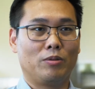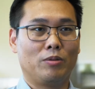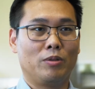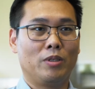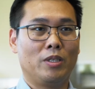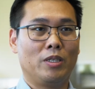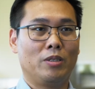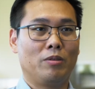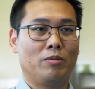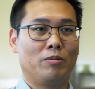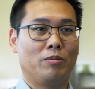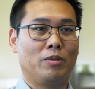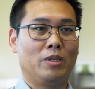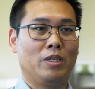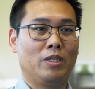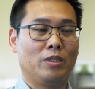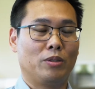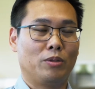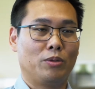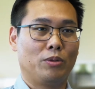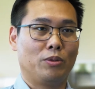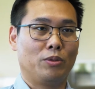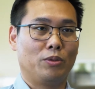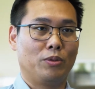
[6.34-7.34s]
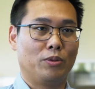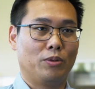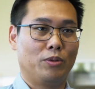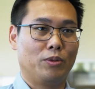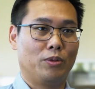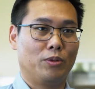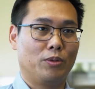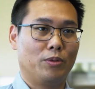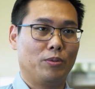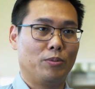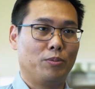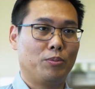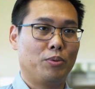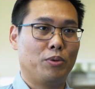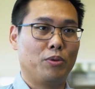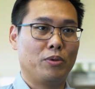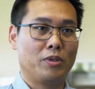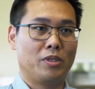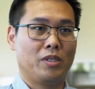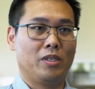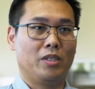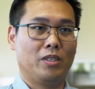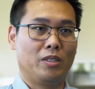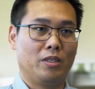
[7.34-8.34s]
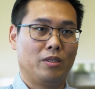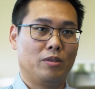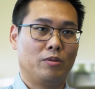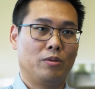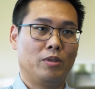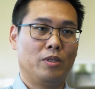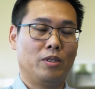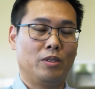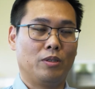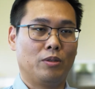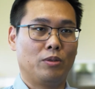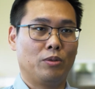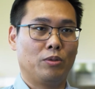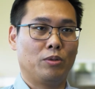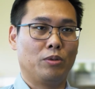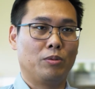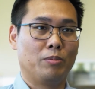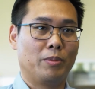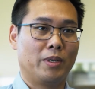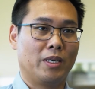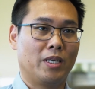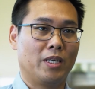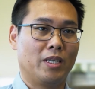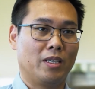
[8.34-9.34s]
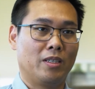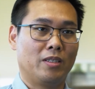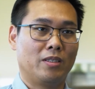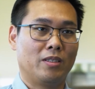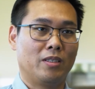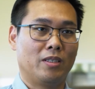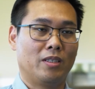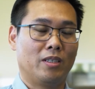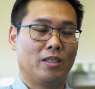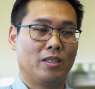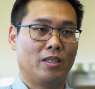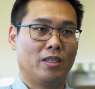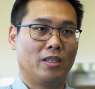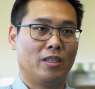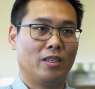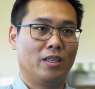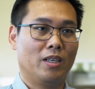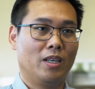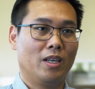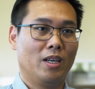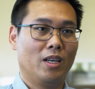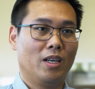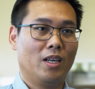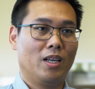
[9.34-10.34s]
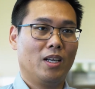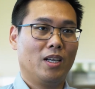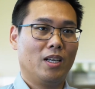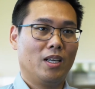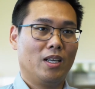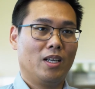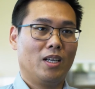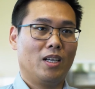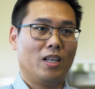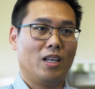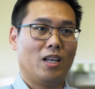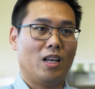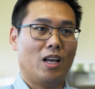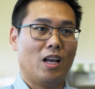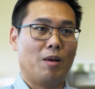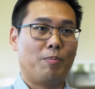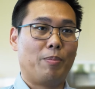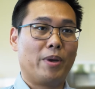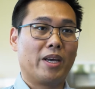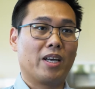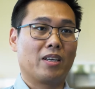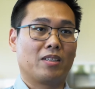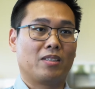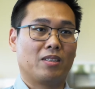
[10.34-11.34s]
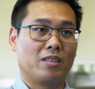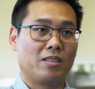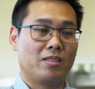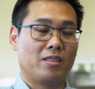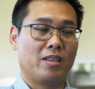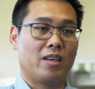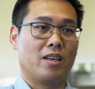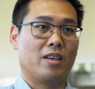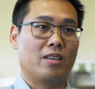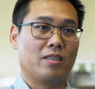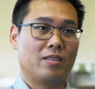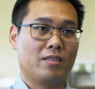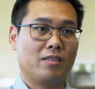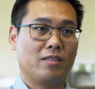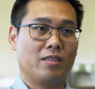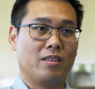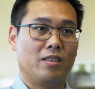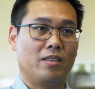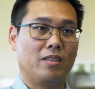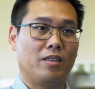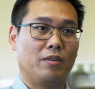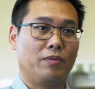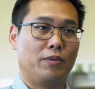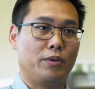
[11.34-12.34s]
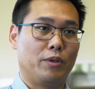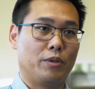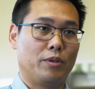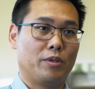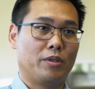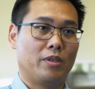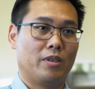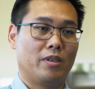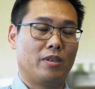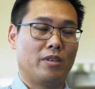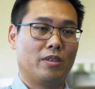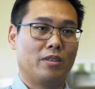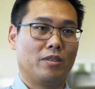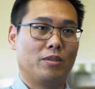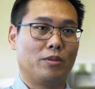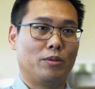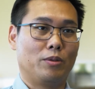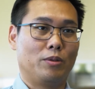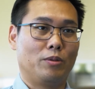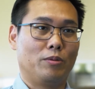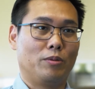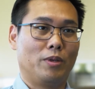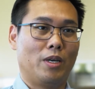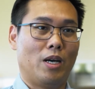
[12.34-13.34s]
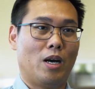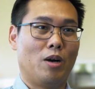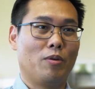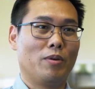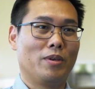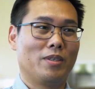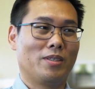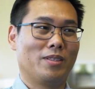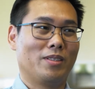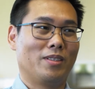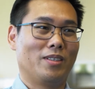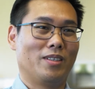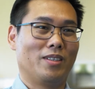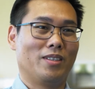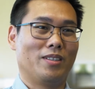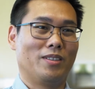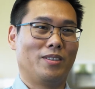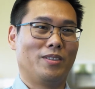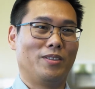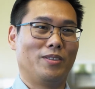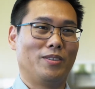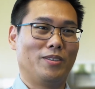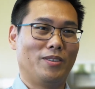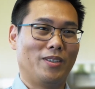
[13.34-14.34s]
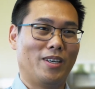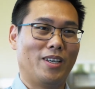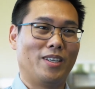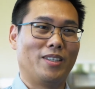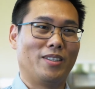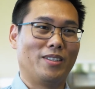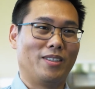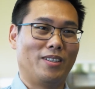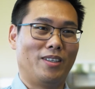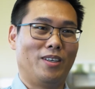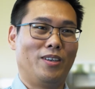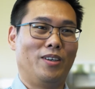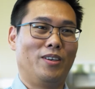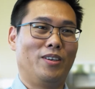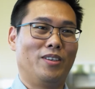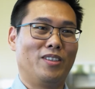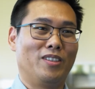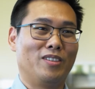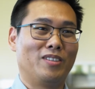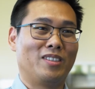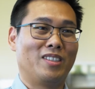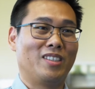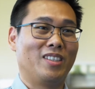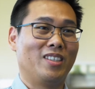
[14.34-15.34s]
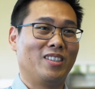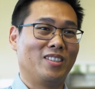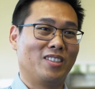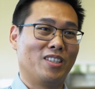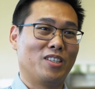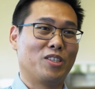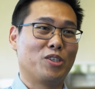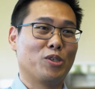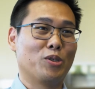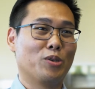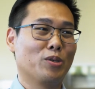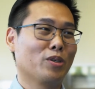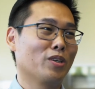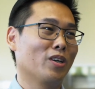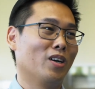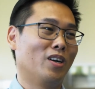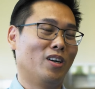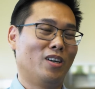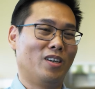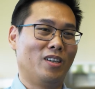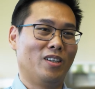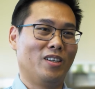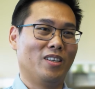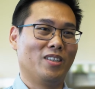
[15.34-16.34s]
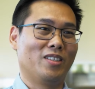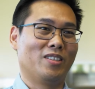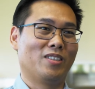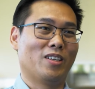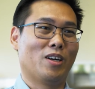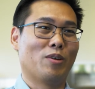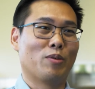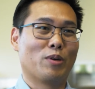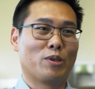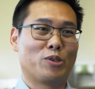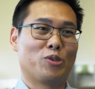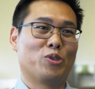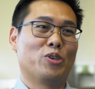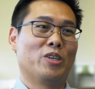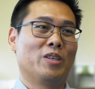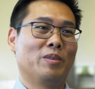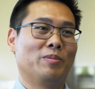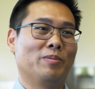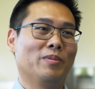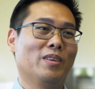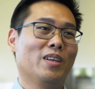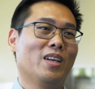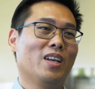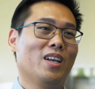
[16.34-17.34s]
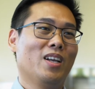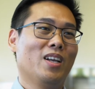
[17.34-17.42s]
really willing to push it, really to make it uh, a bigger success in the future. So we always, uh, you know, uh, uh, you see the joke uh, is our dream